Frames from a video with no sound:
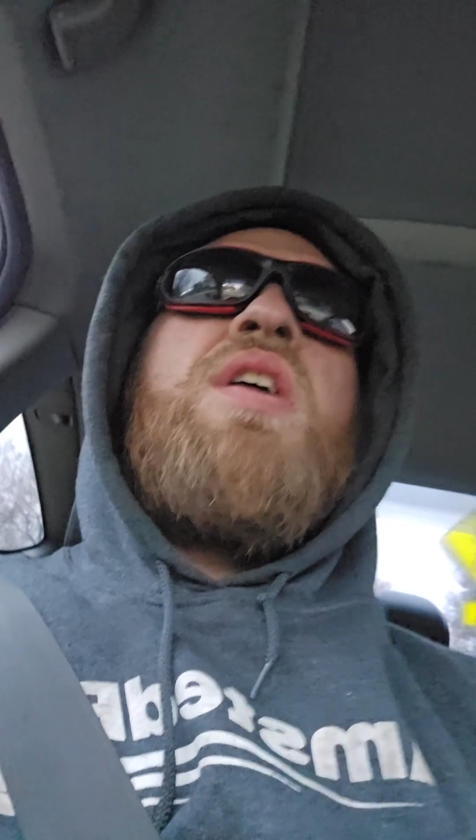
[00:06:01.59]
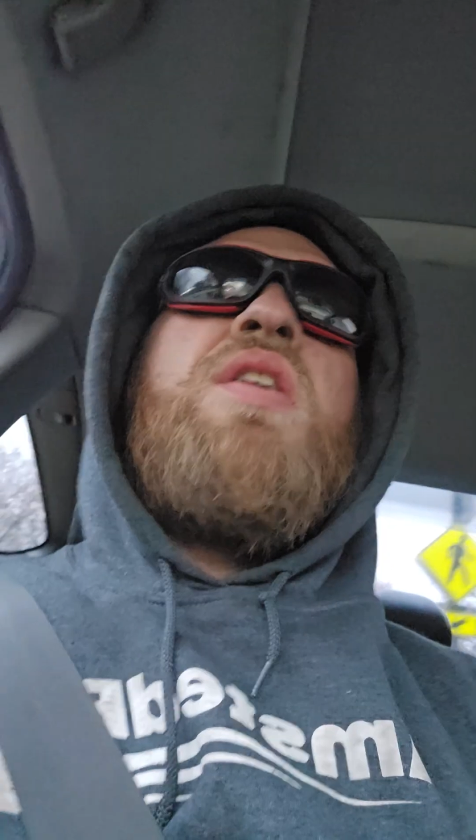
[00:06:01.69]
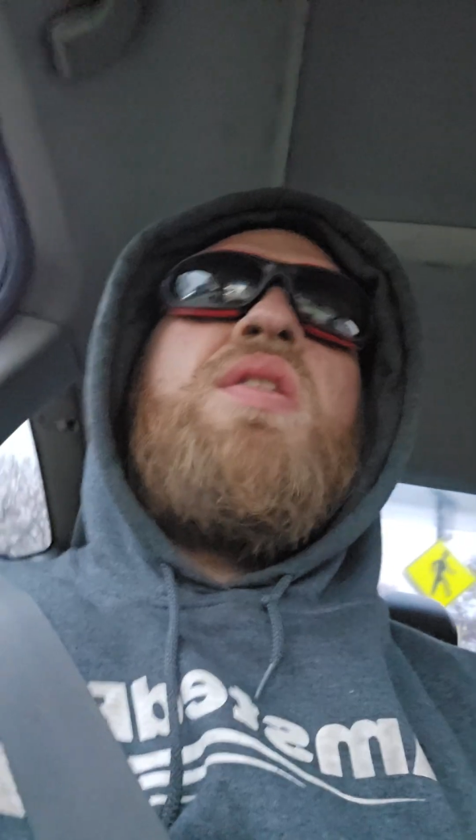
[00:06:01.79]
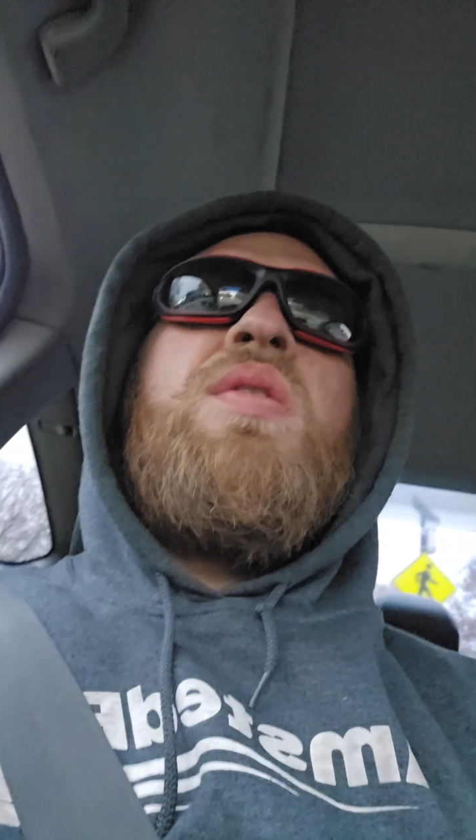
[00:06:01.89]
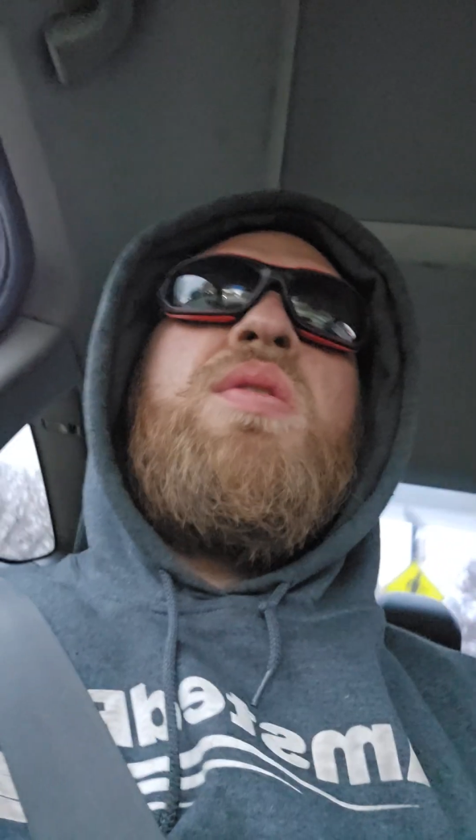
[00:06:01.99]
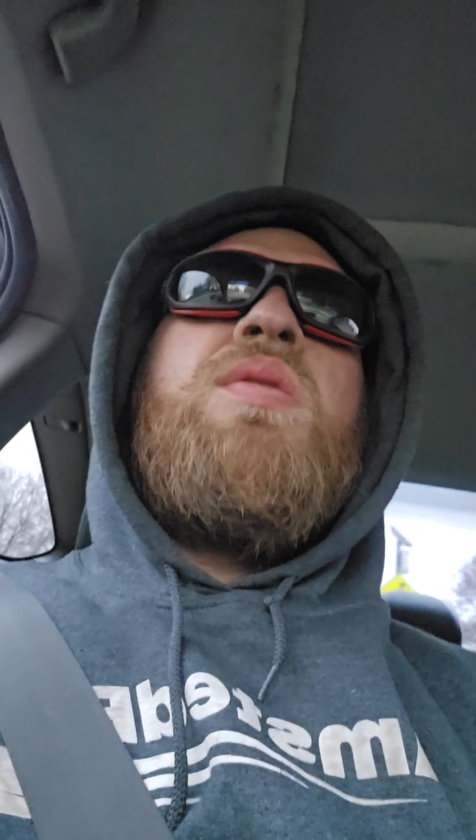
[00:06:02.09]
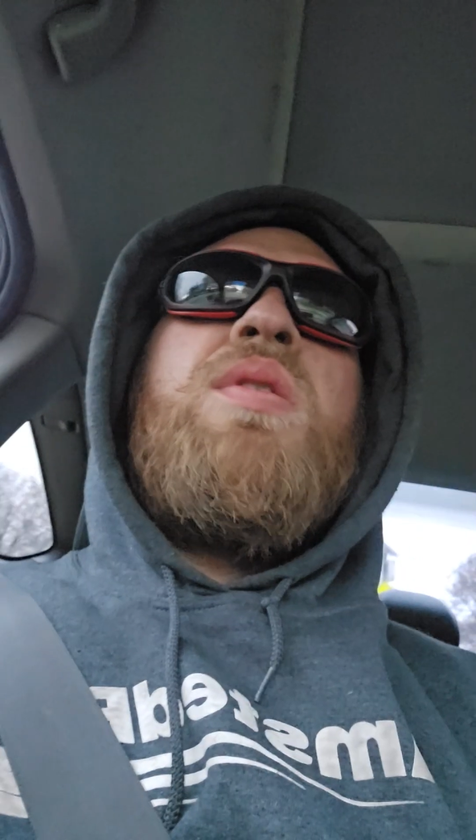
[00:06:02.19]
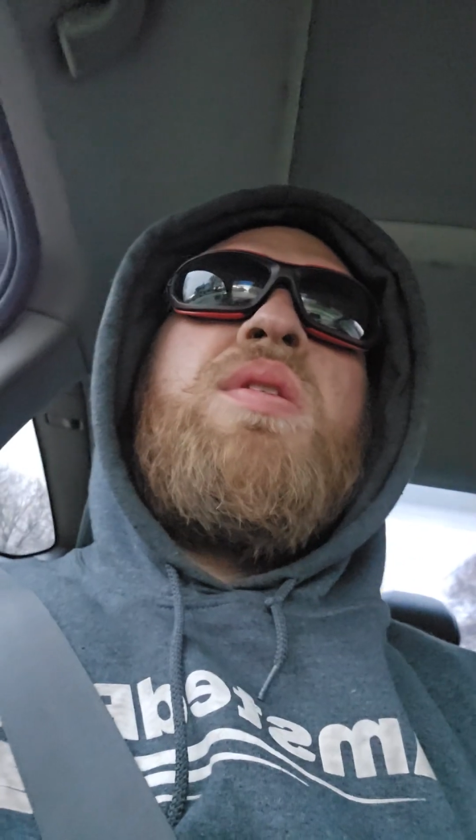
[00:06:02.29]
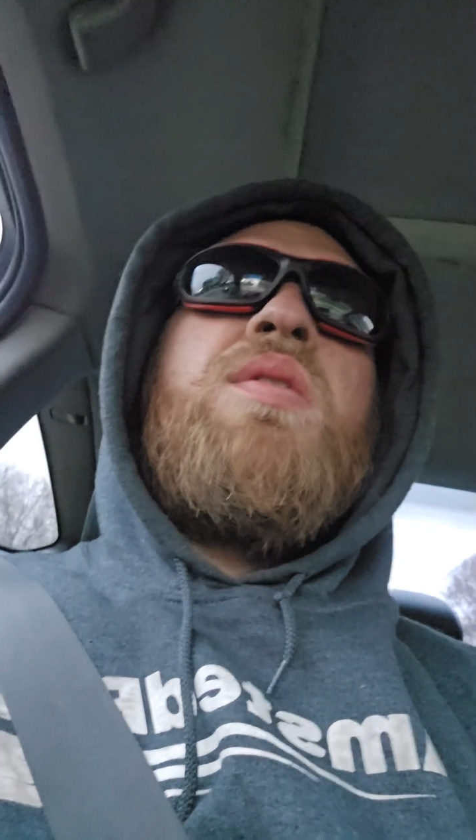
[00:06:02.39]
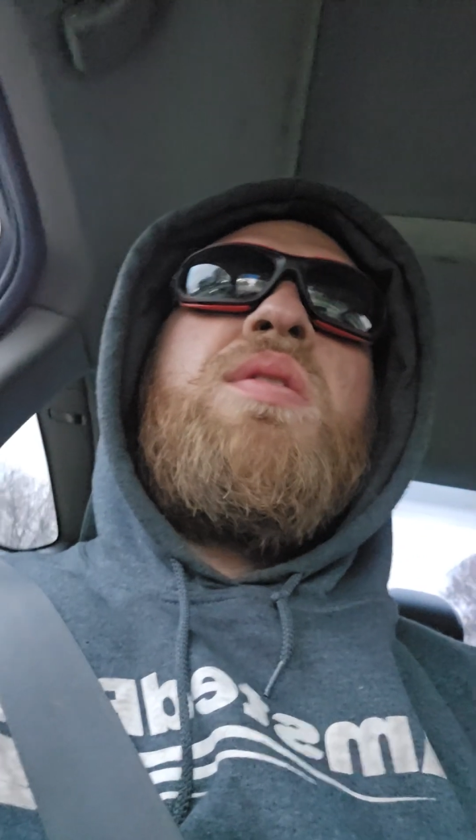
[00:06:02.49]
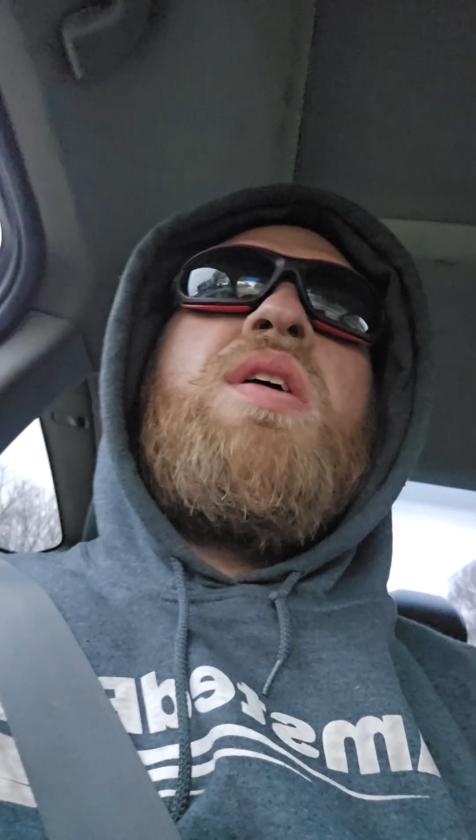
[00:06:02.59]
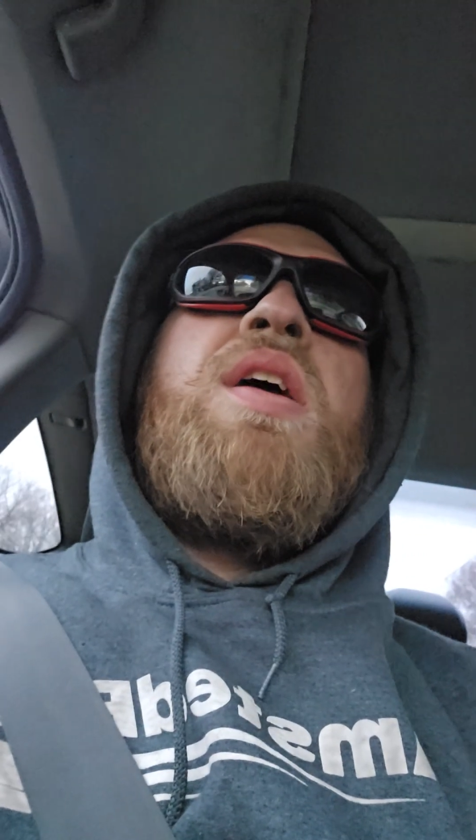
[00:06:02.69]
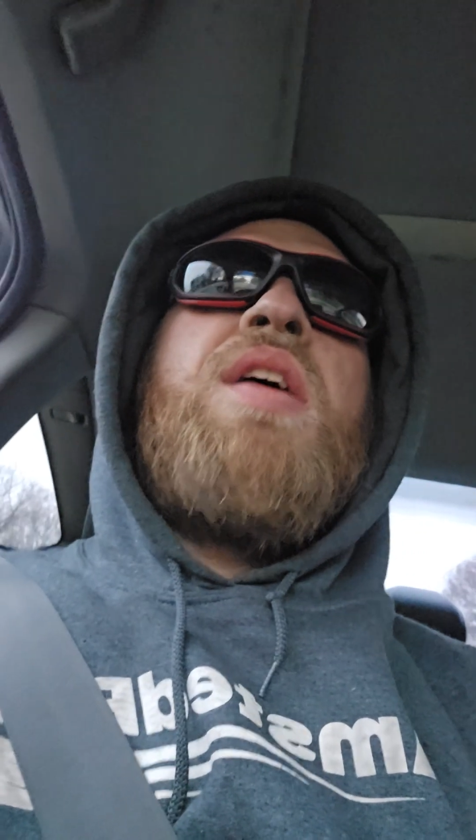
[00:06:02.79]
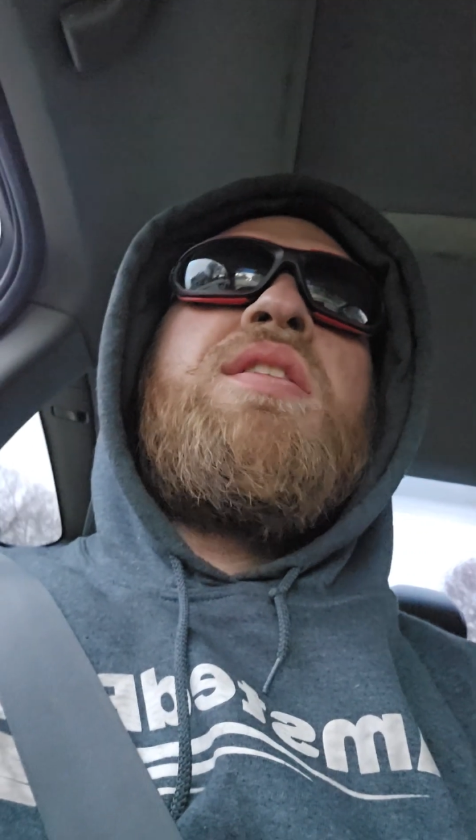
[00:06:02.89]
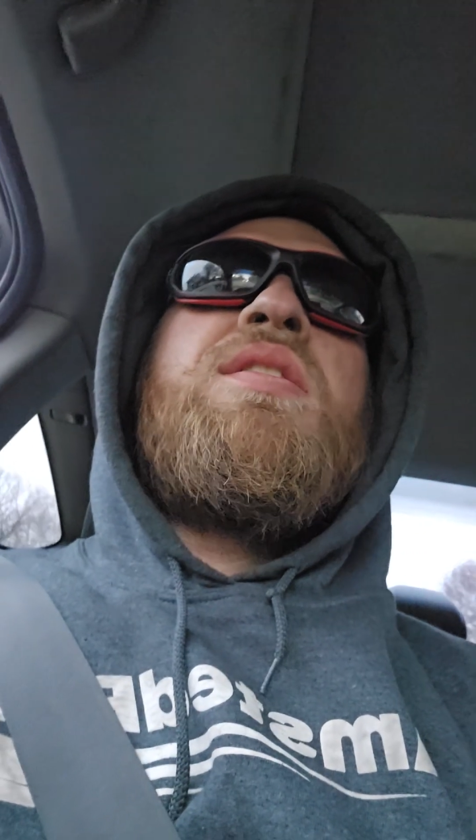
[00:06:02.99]
know,
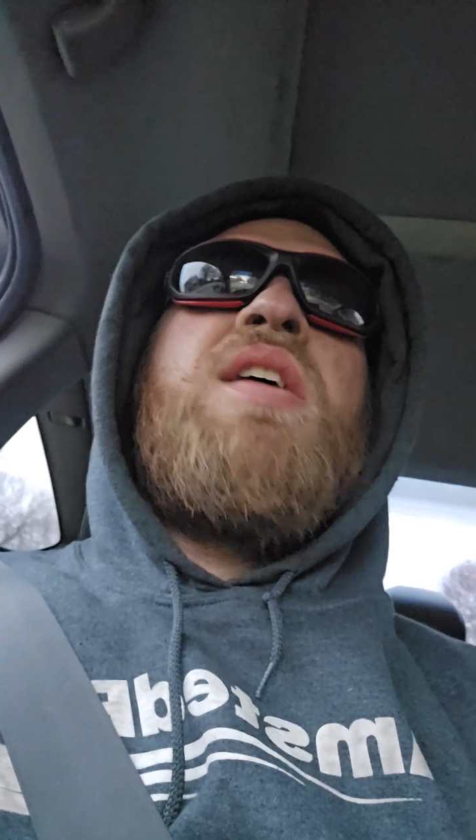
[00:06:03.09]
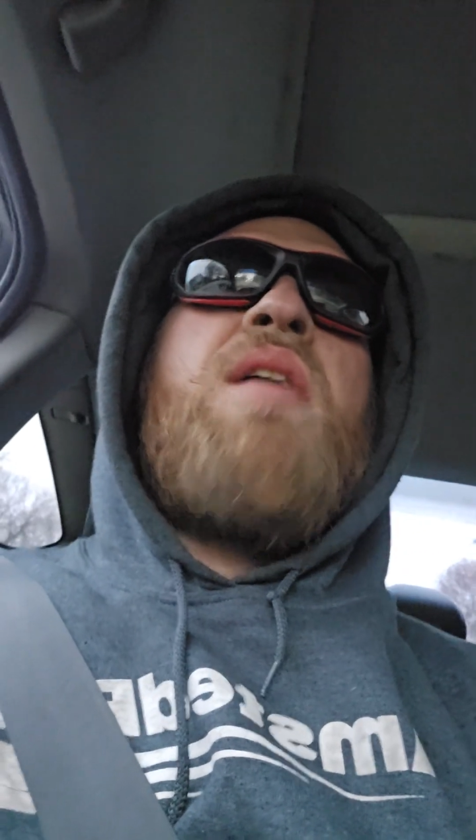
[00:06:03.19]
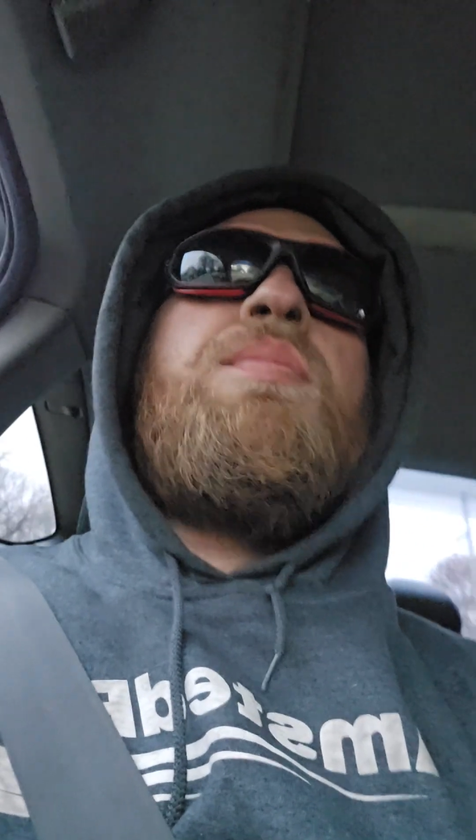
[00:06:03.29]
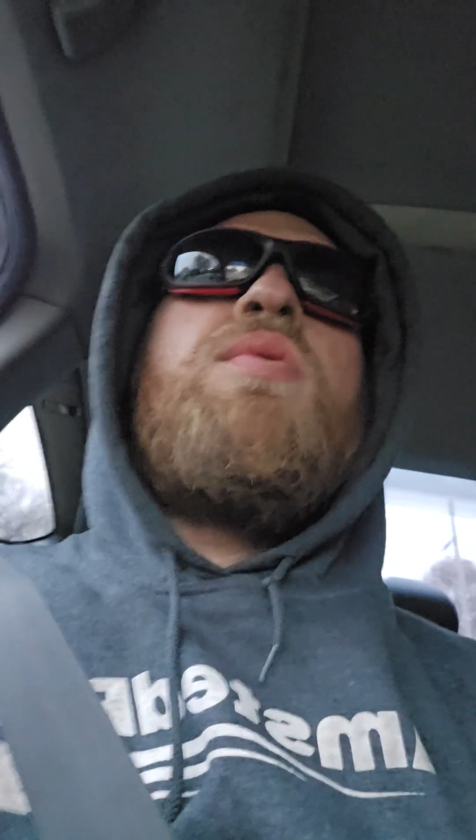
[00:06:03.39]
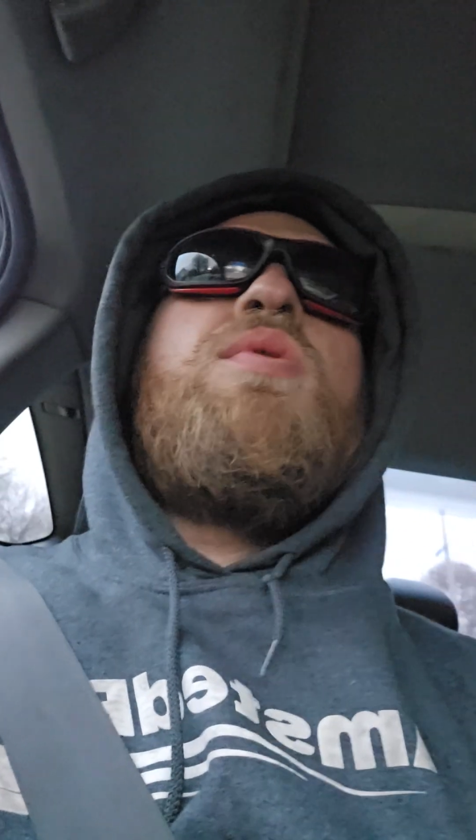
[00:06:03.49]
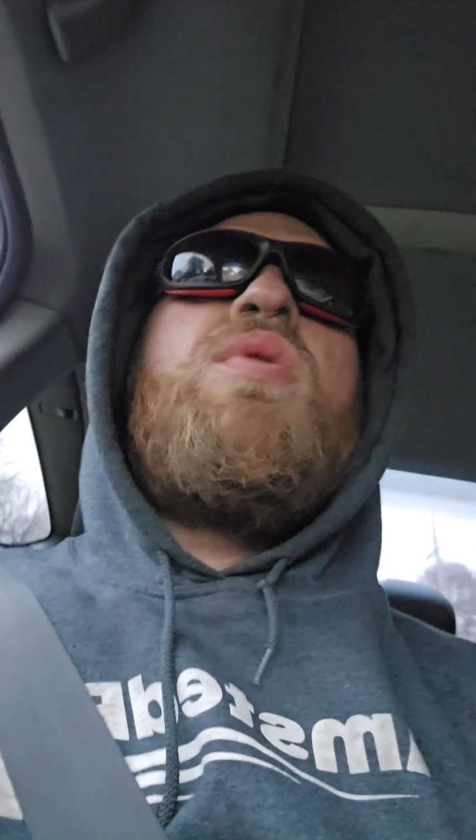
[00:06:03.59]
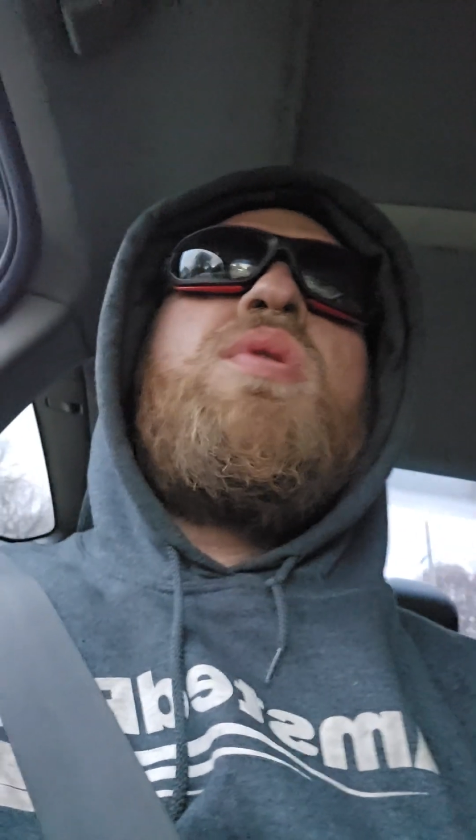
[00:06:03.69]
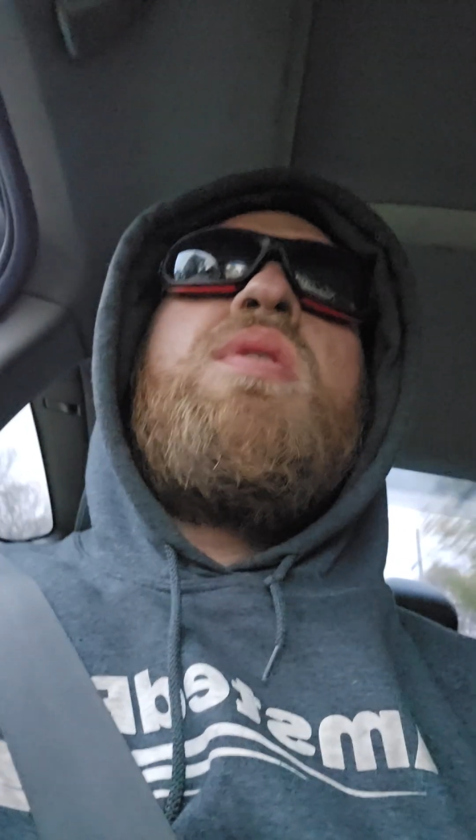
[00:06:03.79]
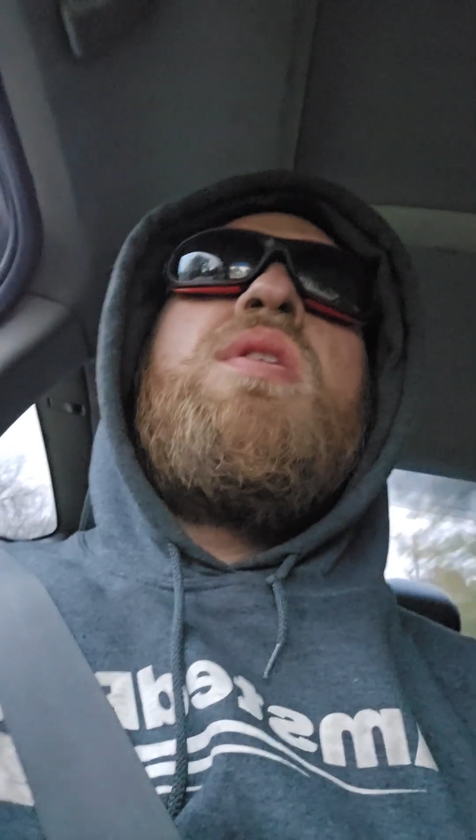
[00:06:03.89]
an example,